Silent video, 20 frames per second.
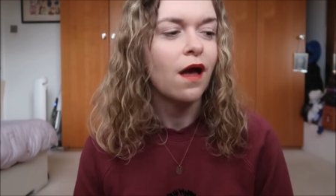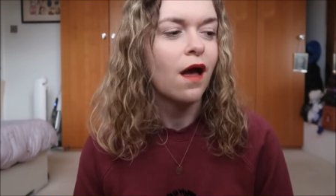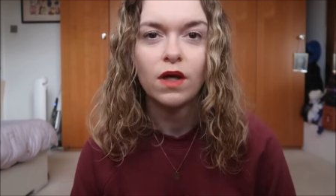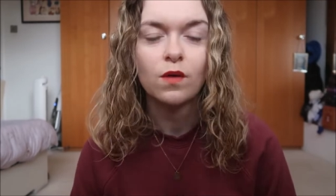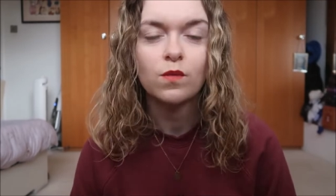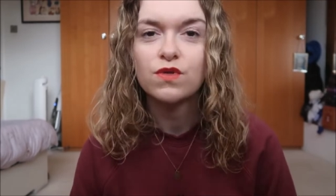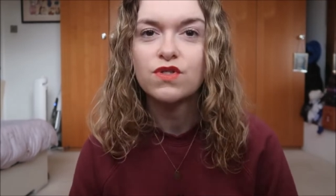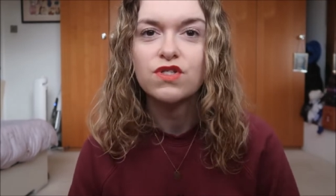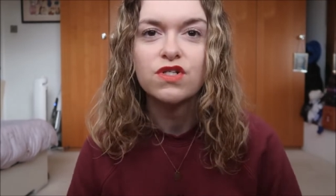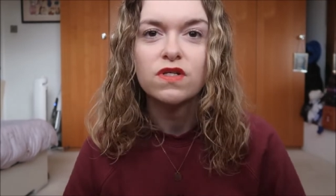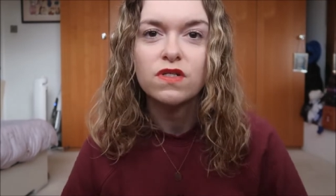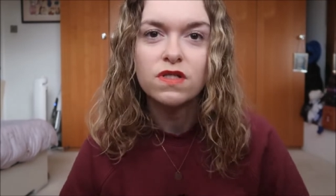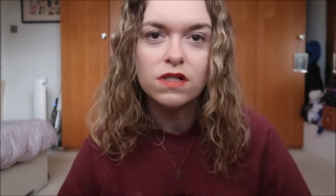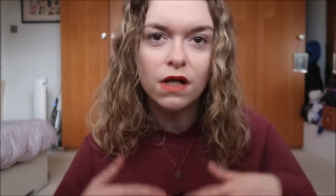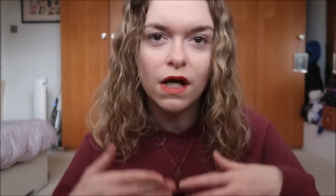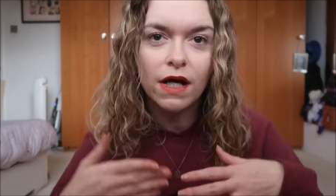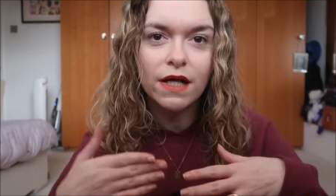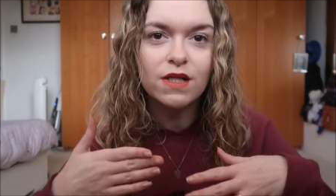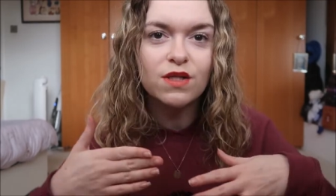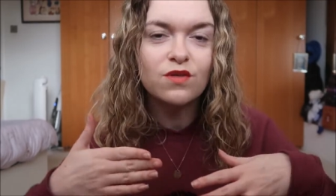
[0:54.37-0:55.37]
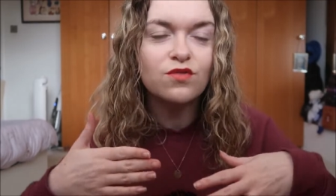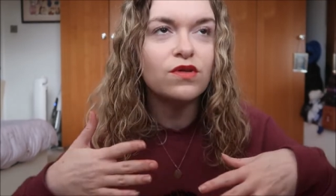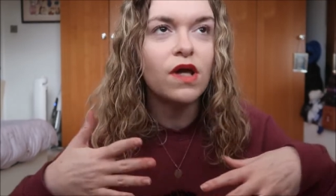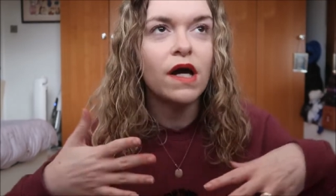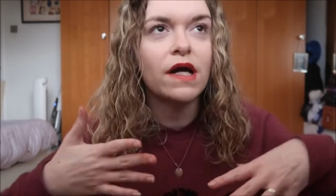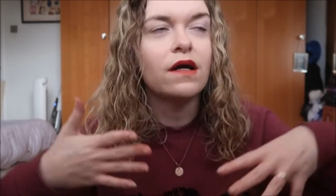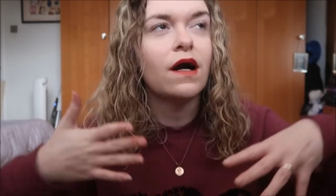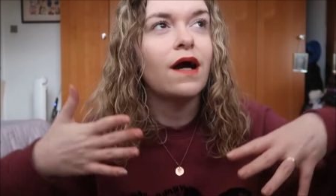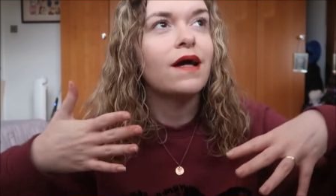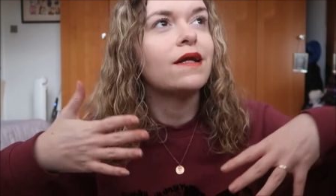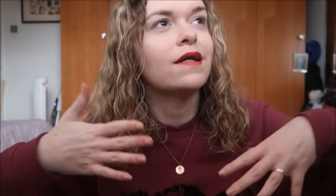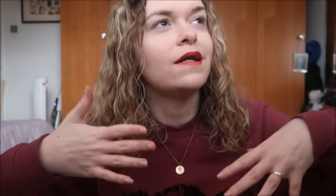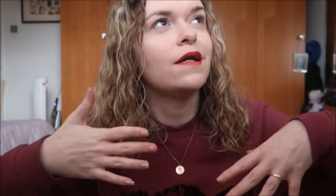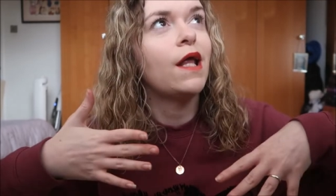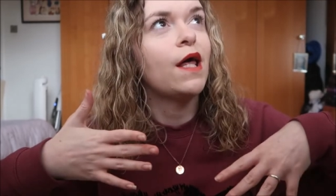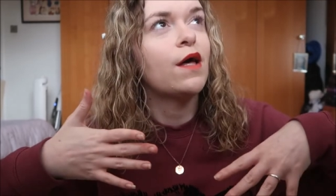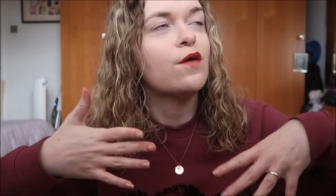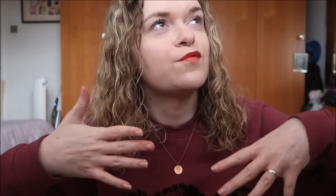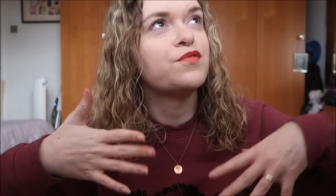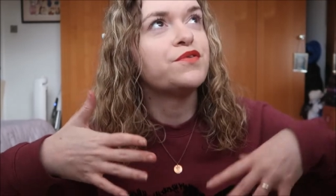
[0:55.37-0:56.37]
It was just kind of like I'd
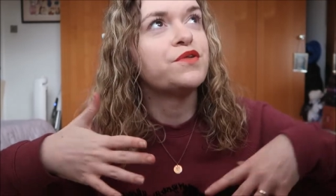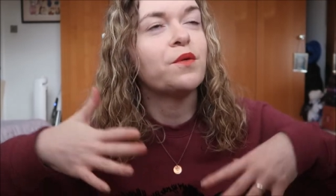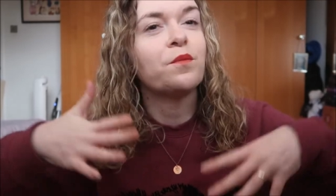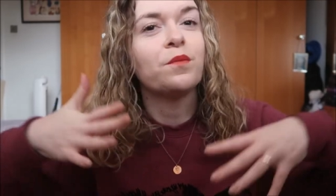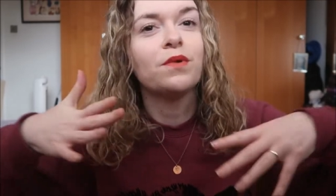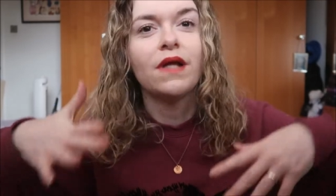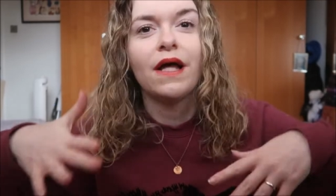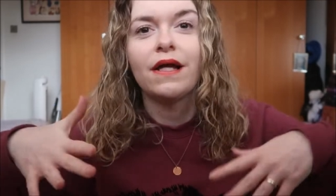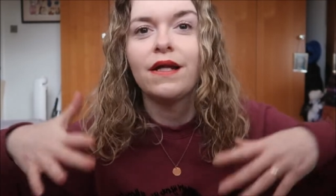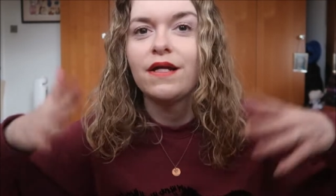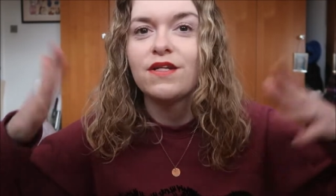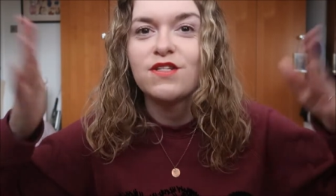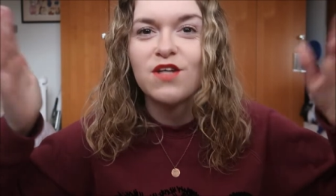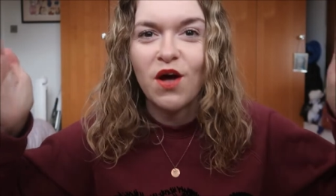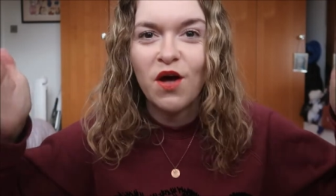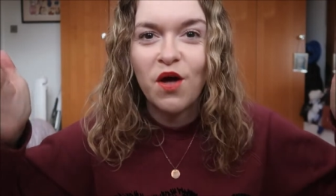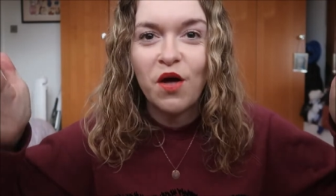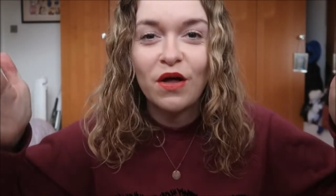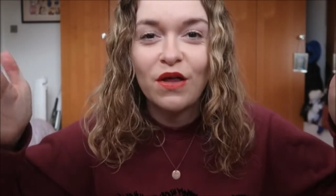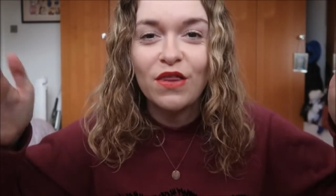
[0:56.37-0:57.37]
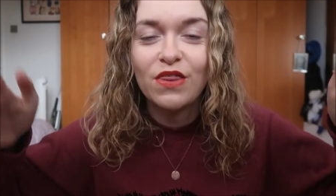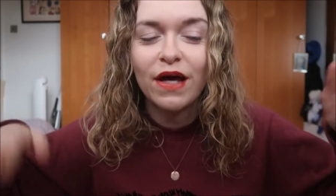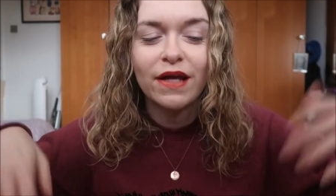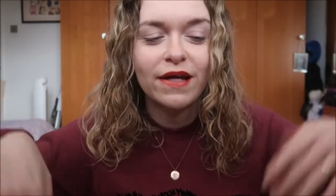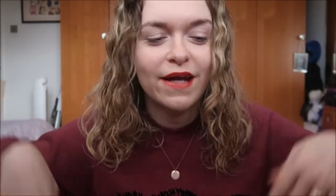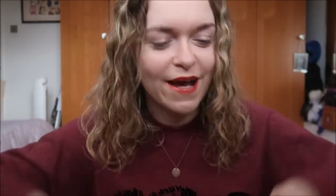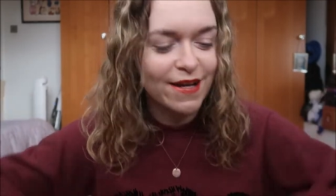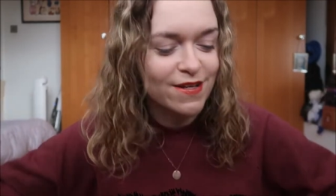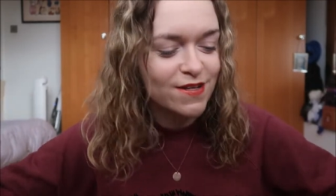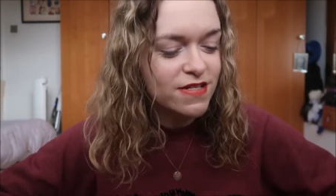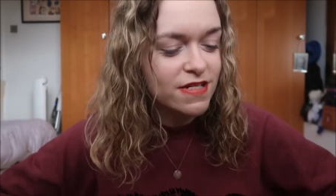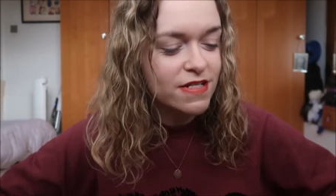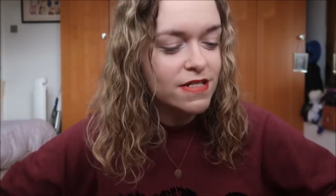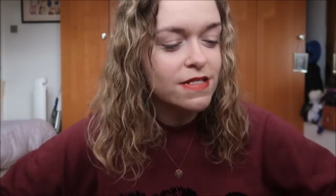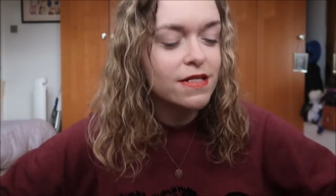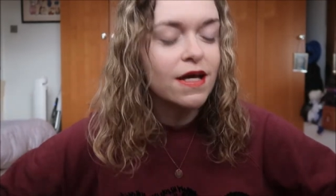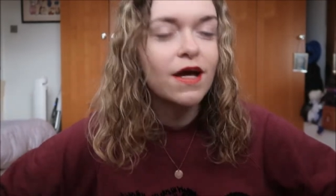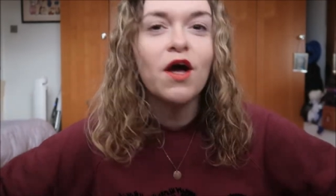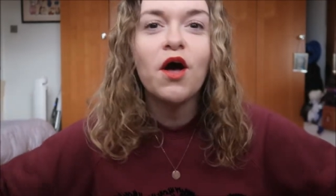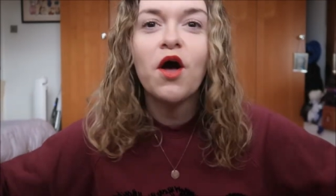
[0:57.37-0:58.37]
left planet Earth and
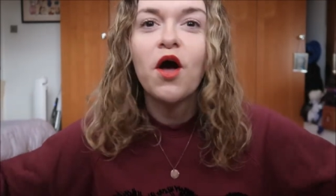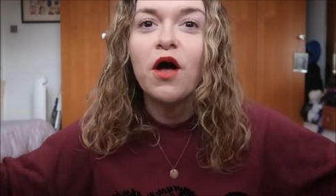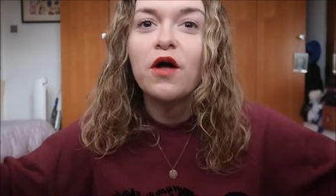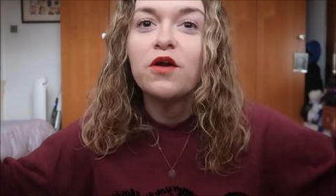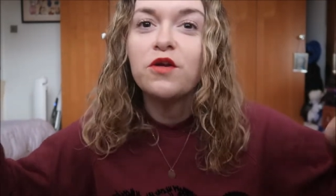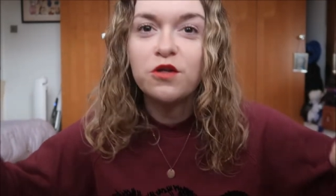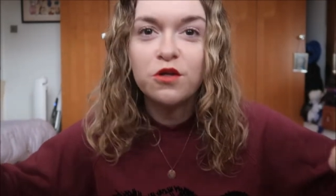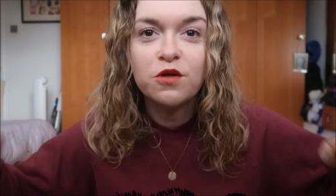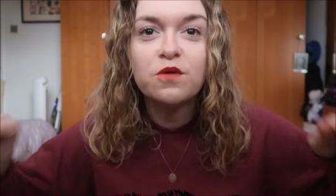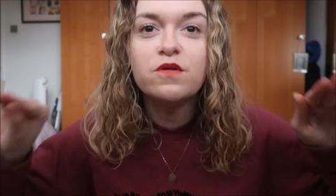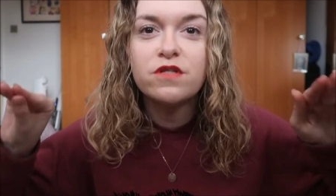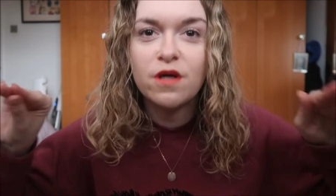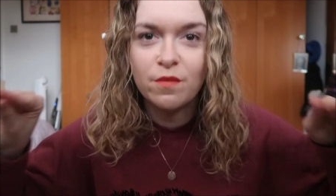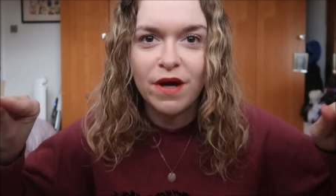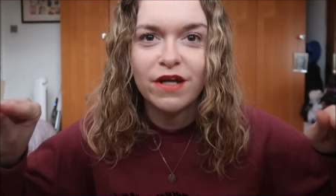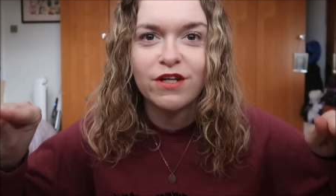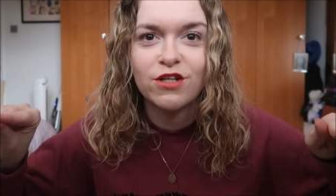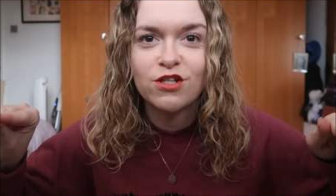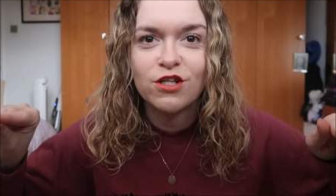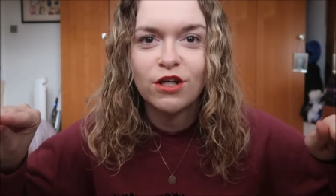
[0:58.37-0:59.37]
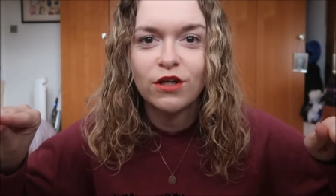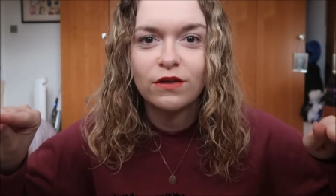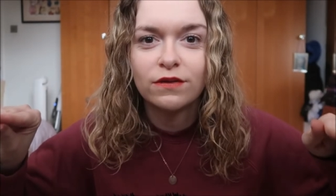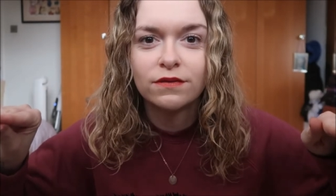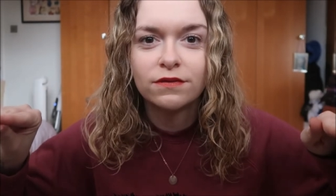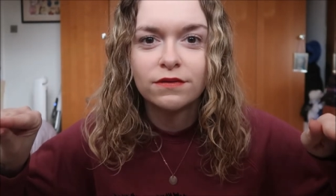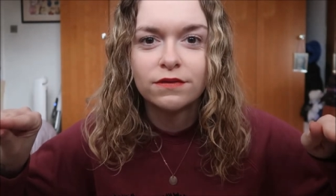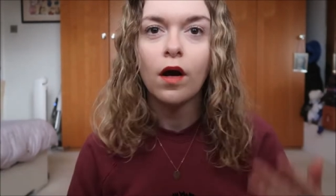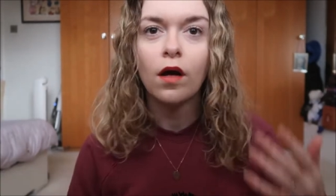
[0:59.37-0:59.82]
entered a new dimension.